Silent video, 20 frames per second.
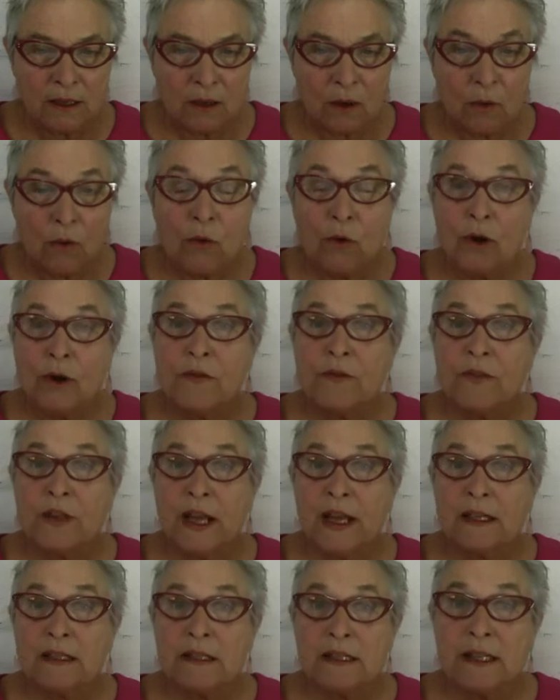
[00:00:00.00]
or the
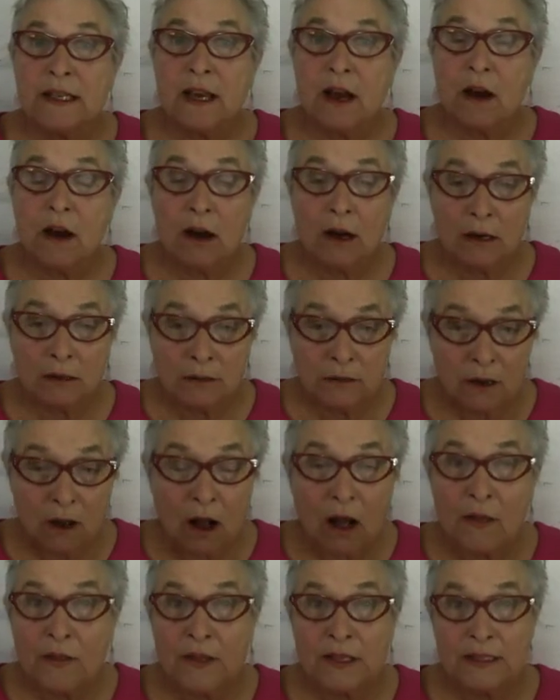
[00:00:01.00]
str.
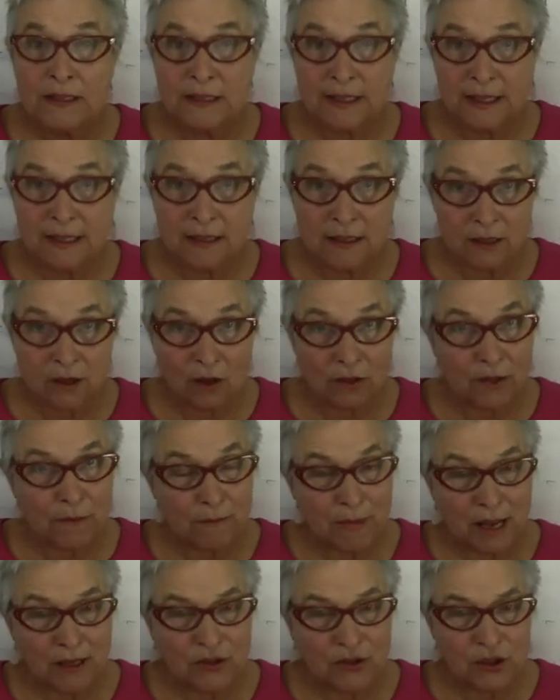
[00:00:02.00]
All these things call a
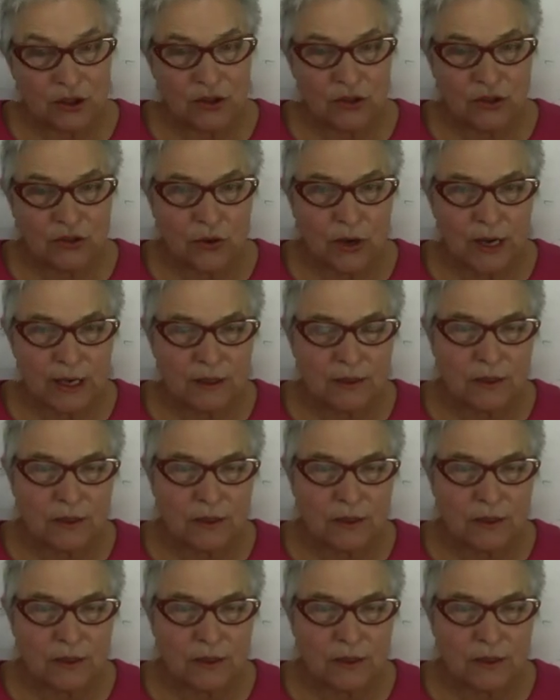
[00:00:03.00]
magic string,